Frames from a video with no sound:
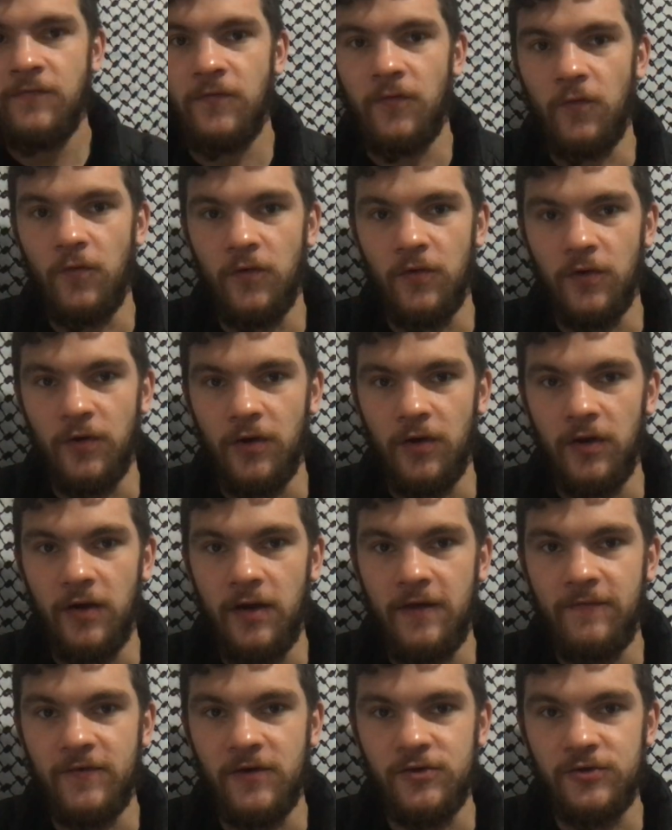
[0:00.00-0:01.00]
For
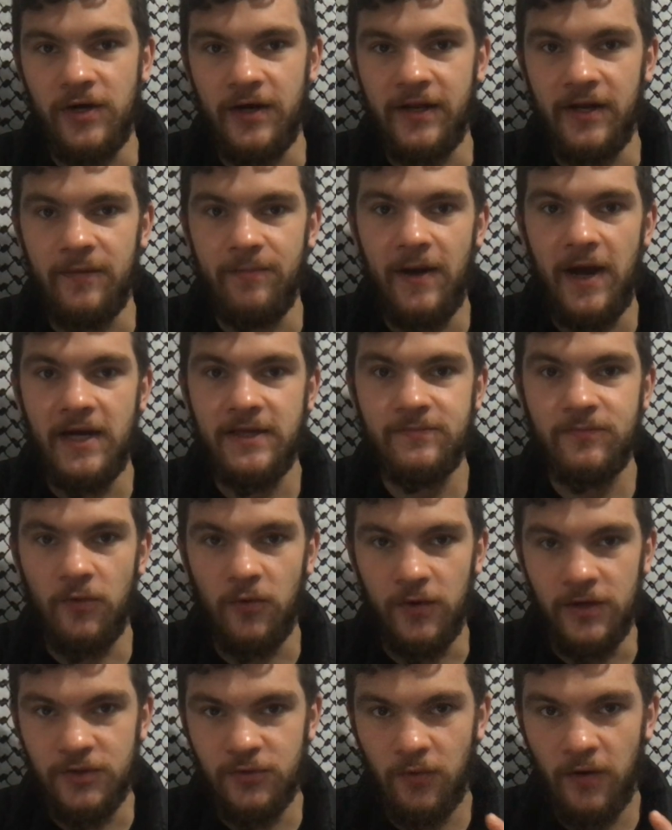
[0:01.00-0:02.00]
if you're trying to get a
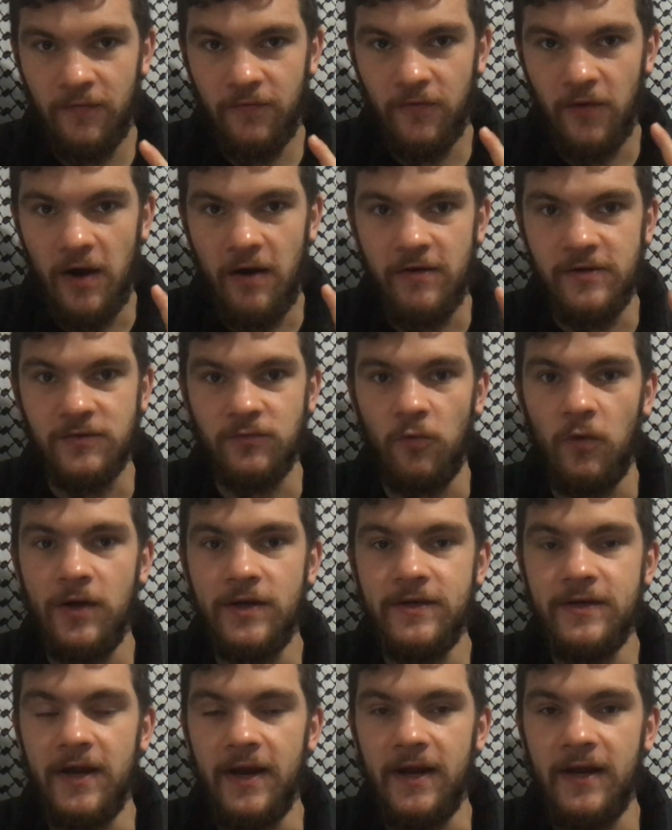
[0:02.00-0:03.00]
passport in 24 hours,
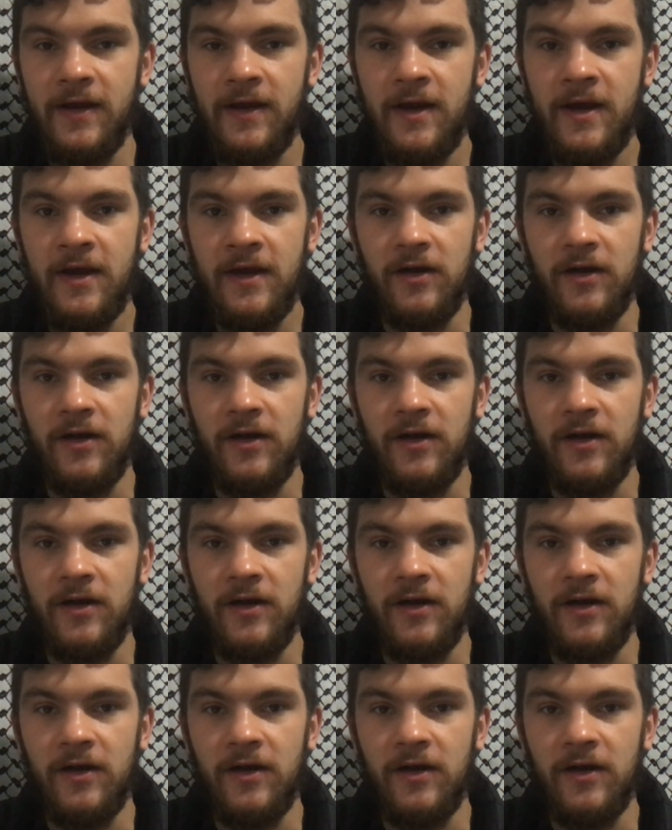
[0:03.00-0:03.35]
one day,